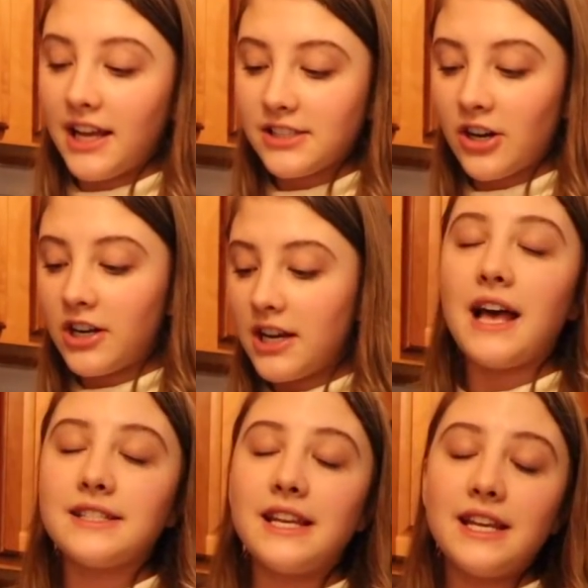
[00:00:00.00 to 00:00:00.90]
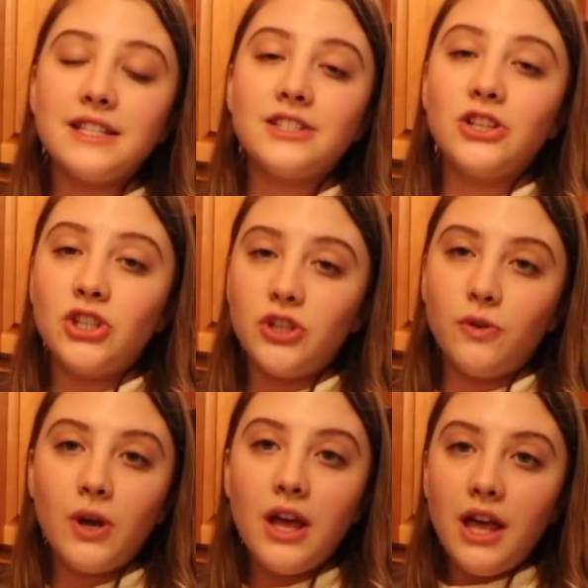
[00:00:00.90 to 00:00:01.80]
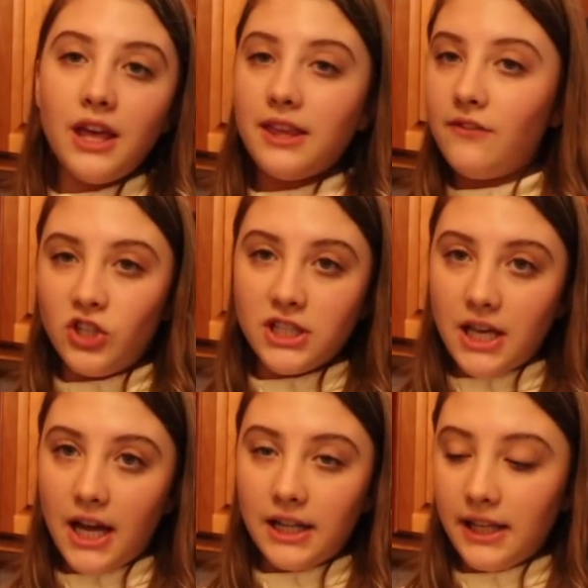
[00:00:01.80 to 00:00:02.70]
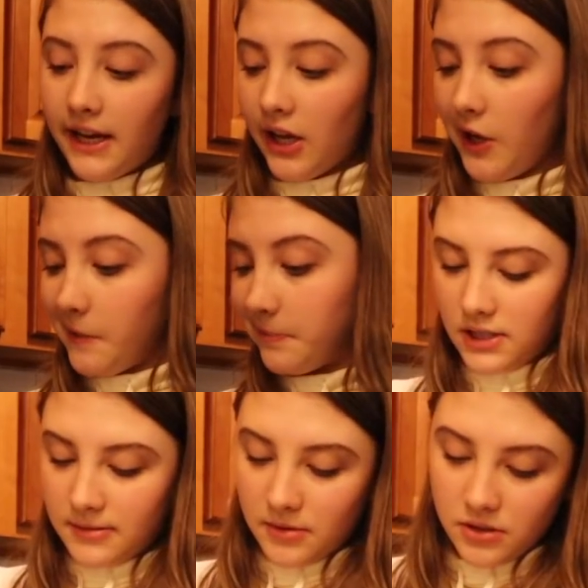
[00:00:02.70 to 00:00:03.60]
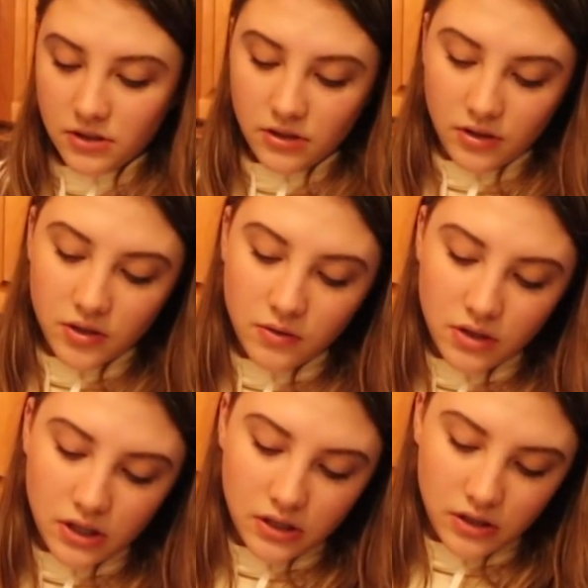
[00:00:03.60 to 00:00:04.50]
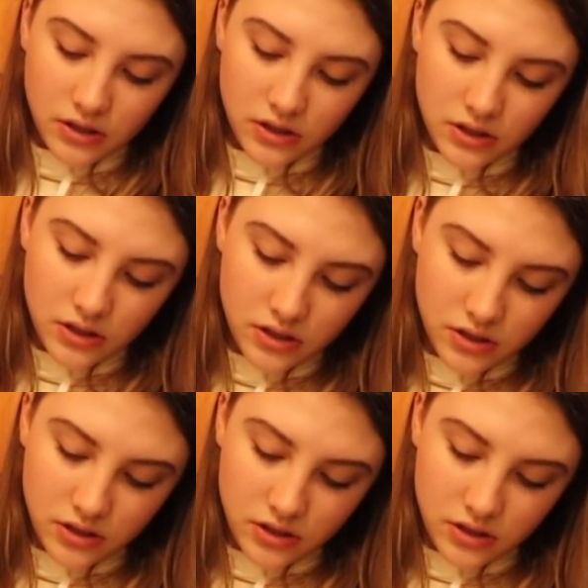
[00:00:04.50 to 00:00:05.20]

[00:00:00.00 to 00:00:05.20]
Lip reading: As hard as it is to do, you've just gotta let it go. It smells so good.